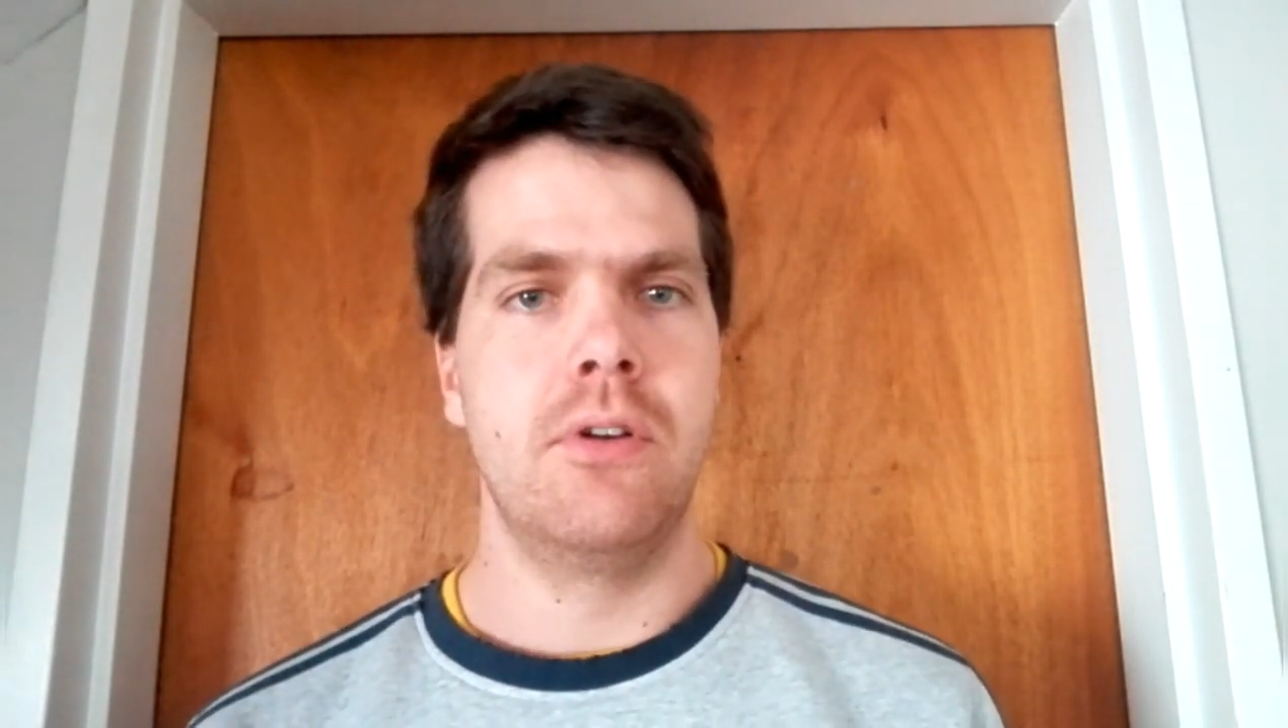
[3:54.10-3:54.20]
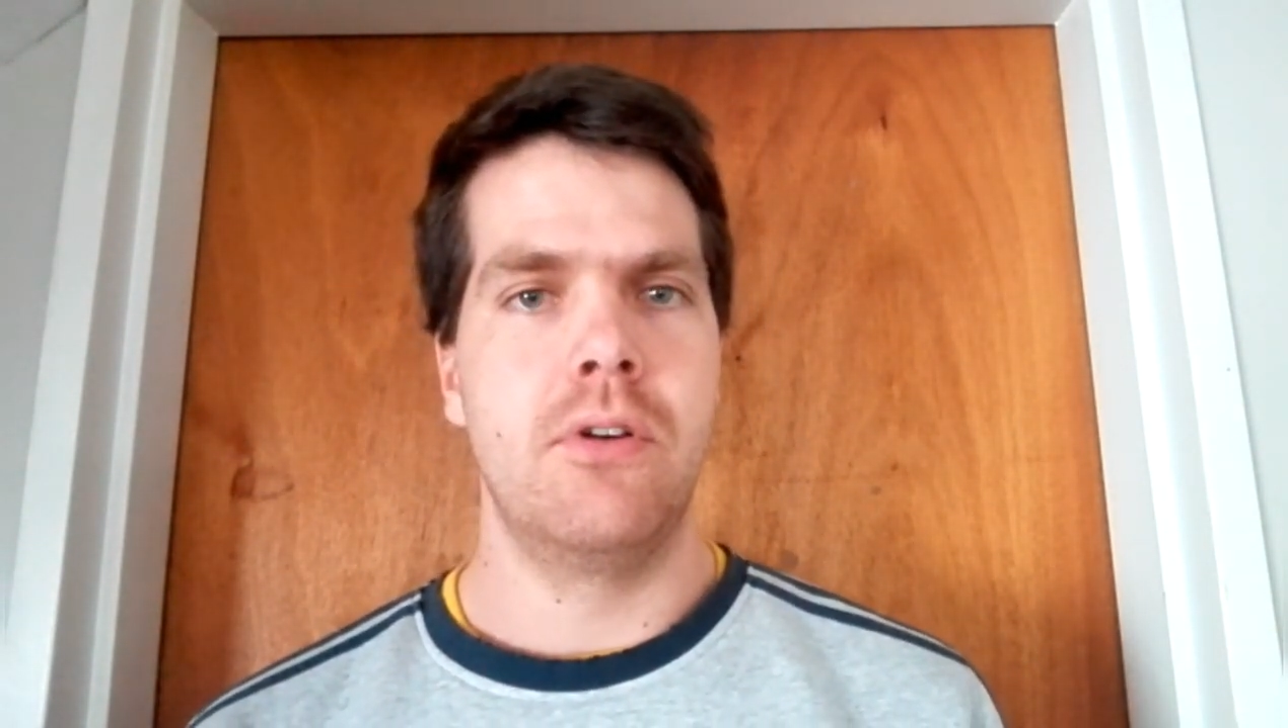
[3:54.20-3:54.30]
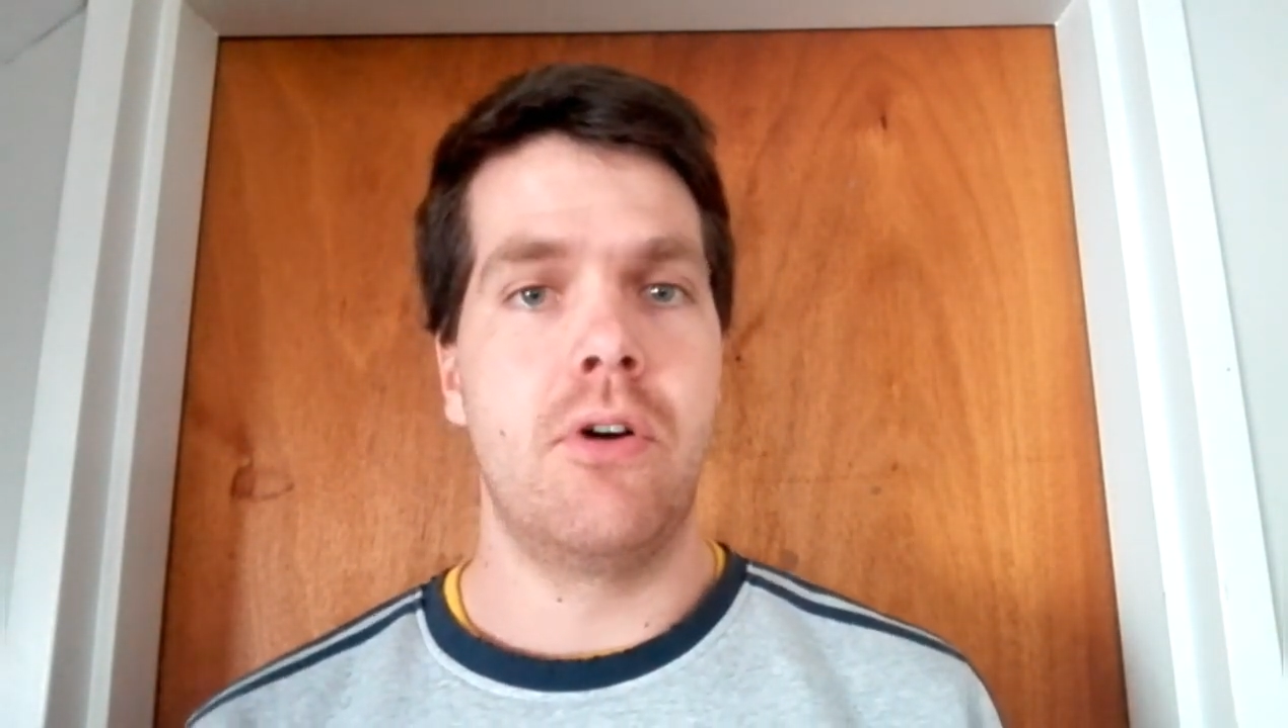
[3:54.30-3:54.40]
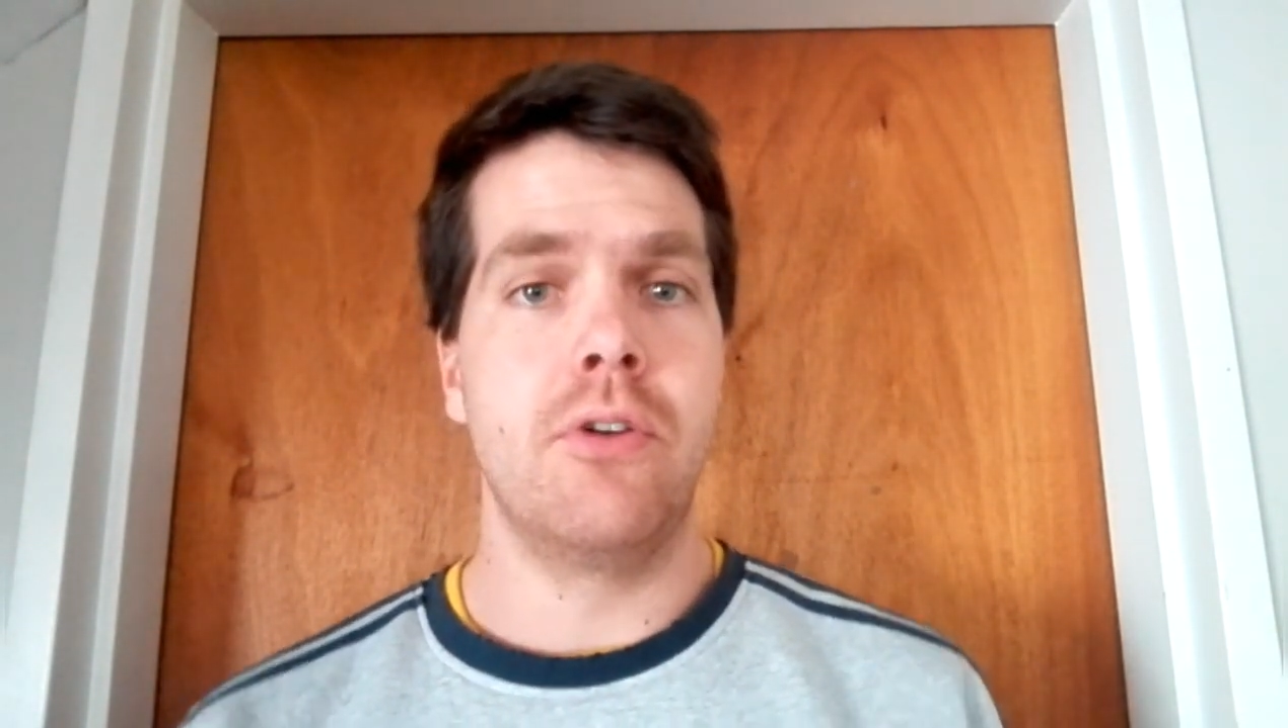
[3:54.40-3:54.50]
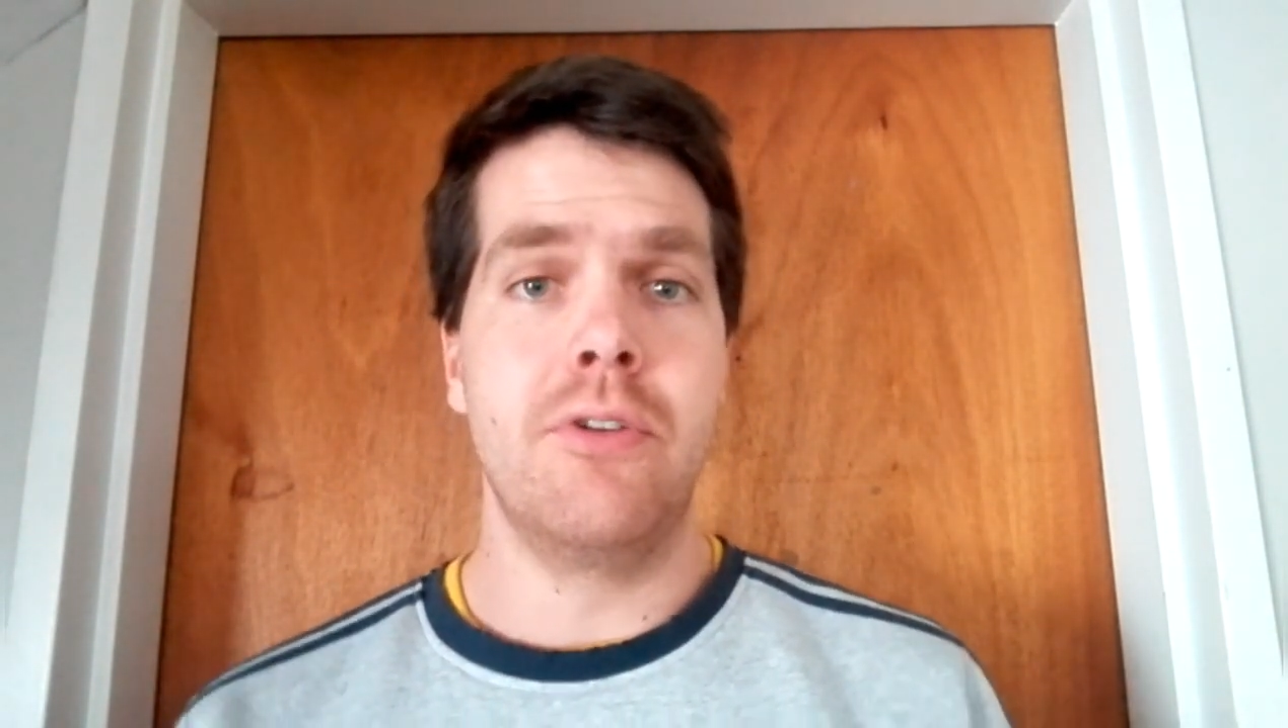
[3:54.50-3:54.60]

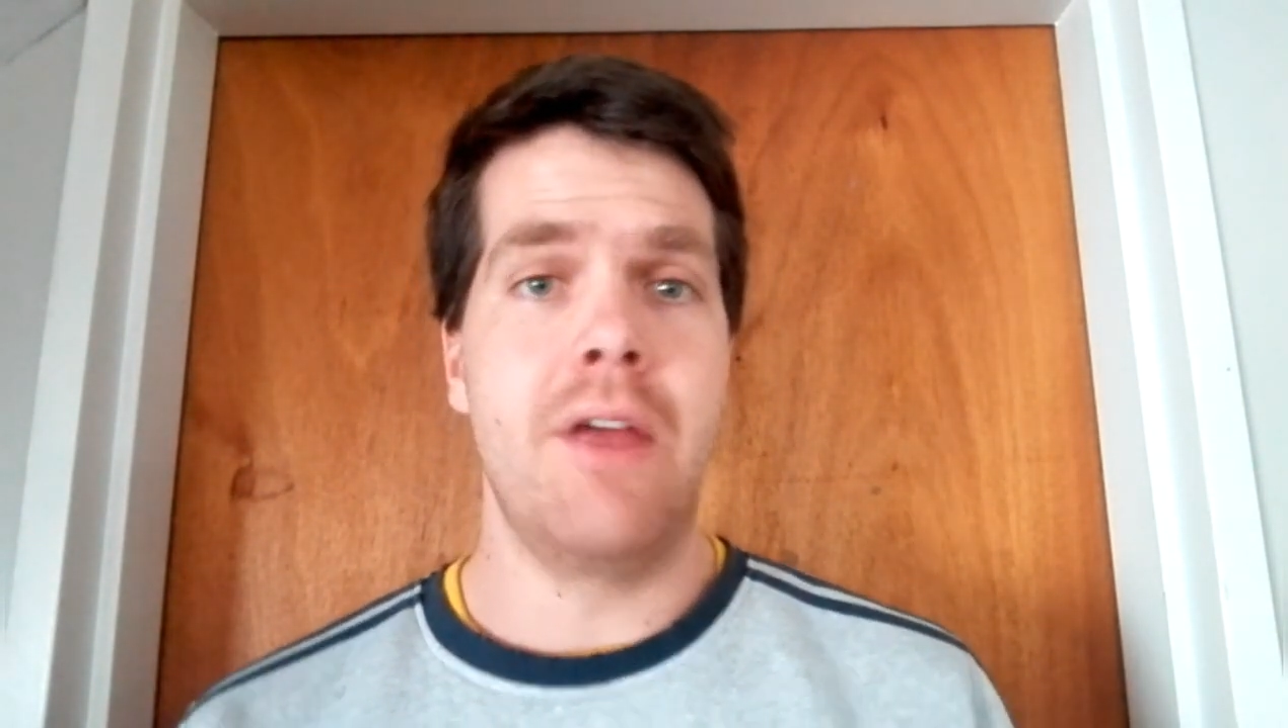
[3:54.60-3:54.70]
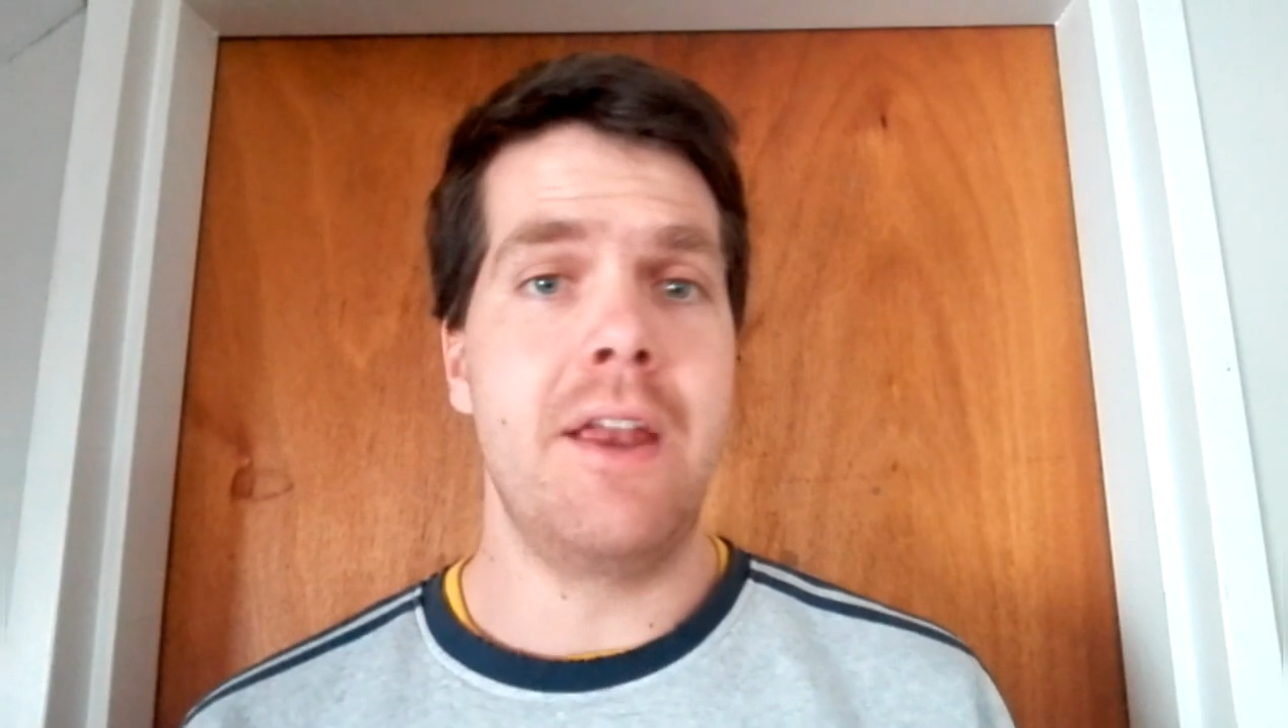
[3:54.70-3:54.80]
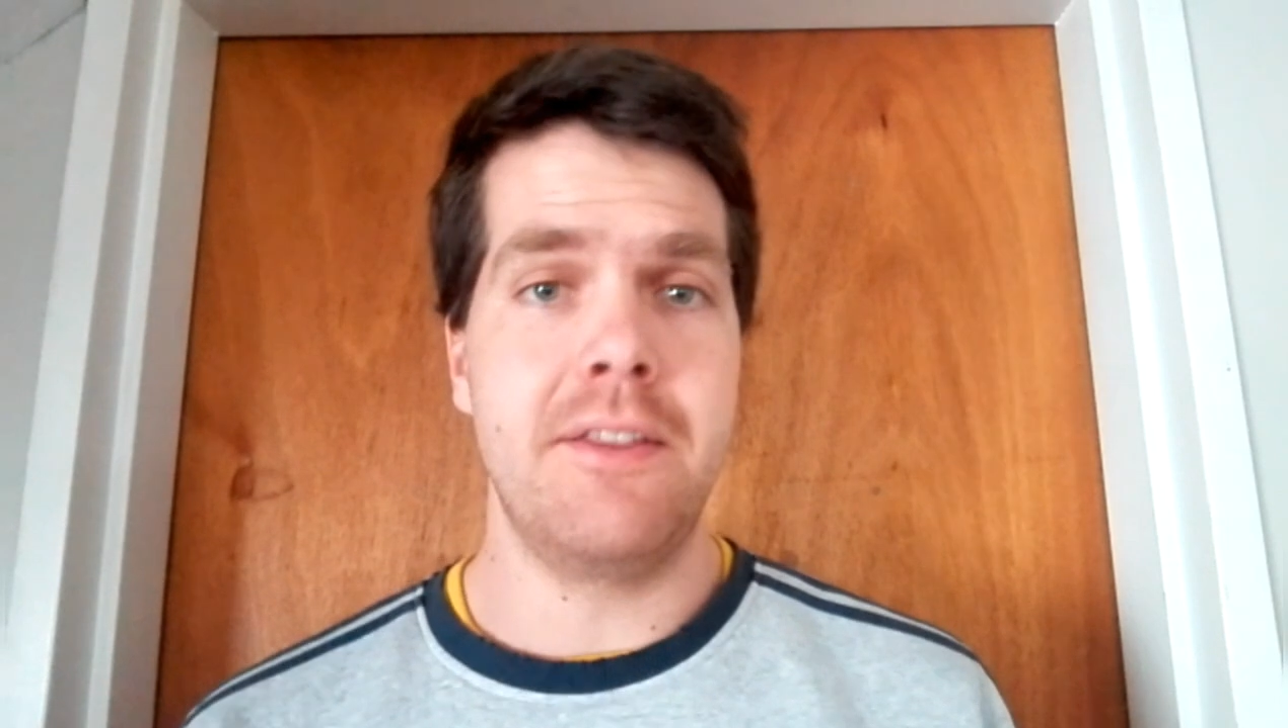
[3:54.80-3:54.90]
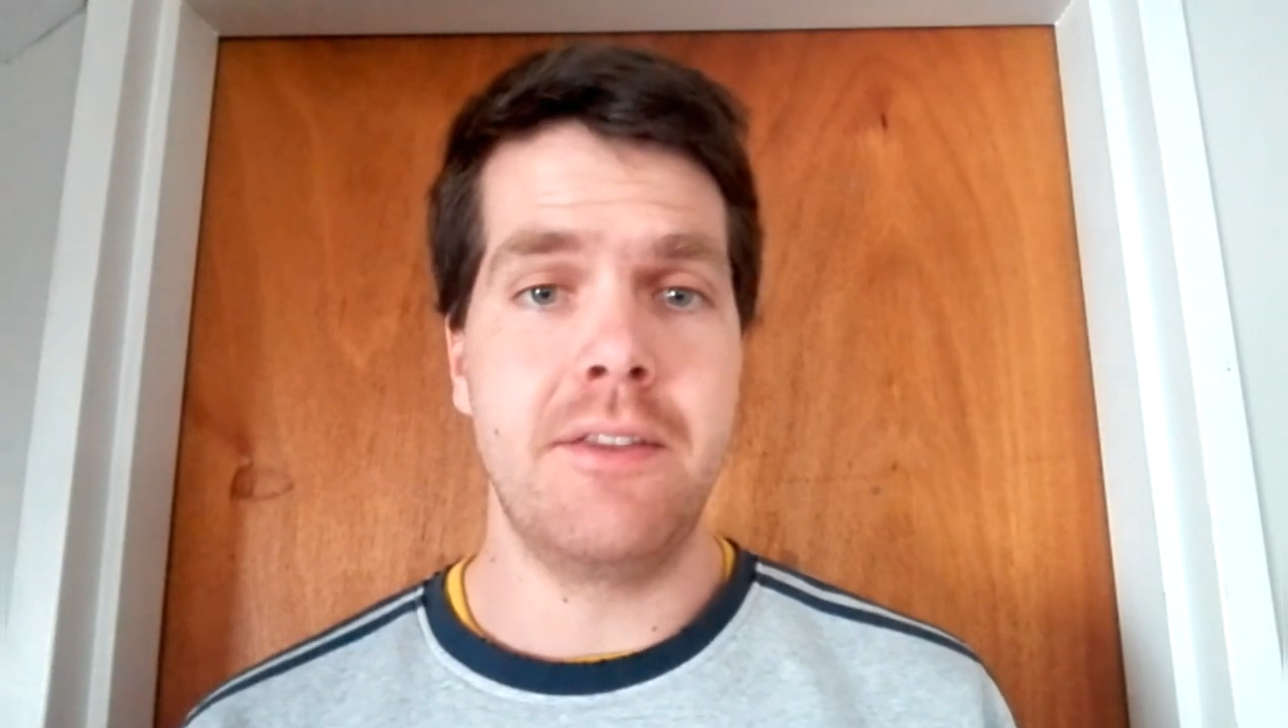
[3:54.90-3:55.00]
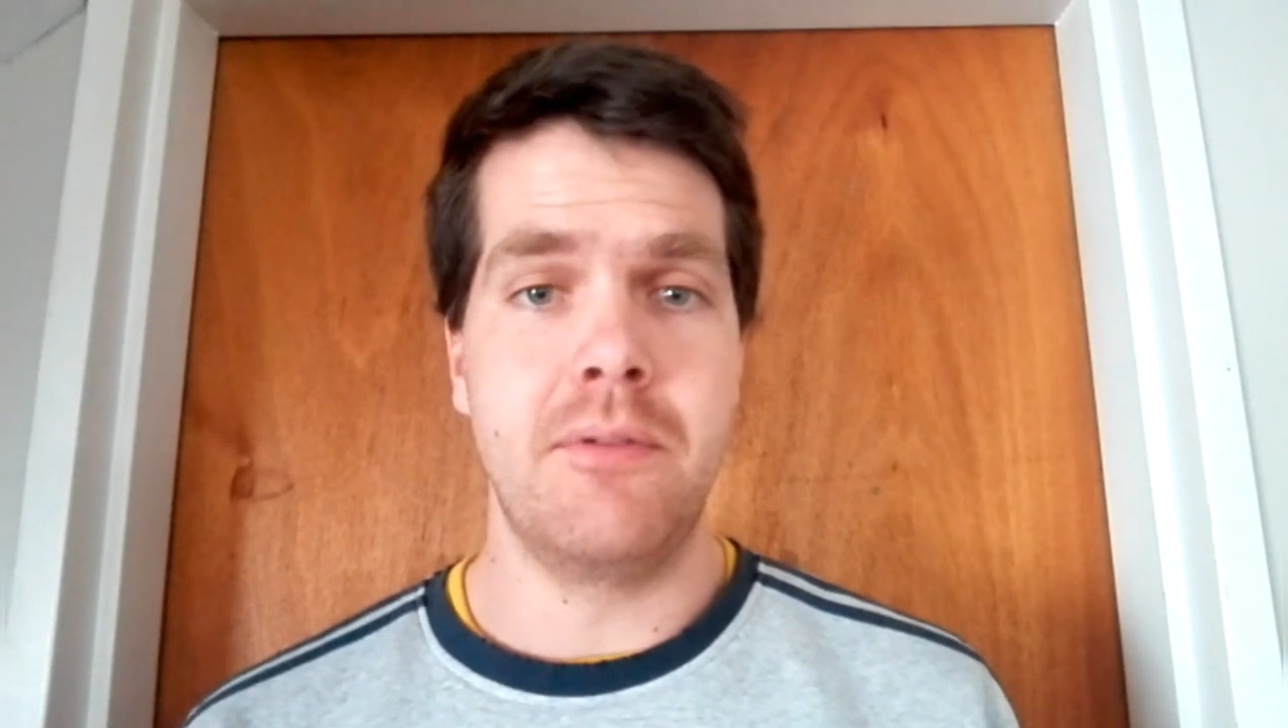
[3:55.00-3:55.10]
can't do anything